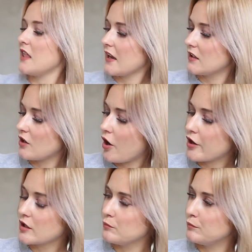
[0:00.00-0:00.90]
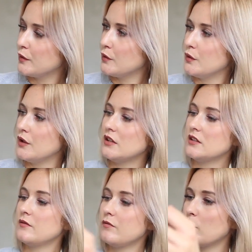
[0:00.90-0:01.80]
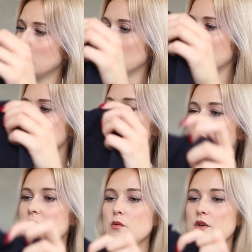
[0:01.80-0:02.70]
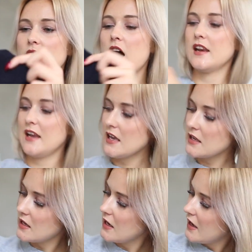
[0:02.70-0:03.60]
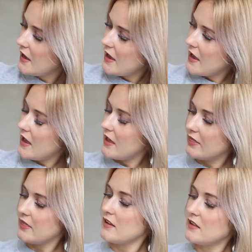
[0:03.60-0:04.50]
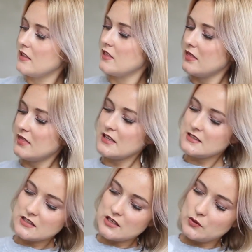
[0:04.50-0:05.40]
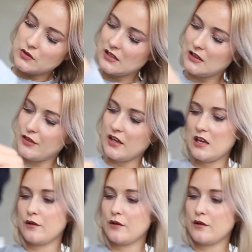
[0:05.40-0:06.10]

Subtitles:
like a dark blue wool sweater with a high neck. And this cute little thing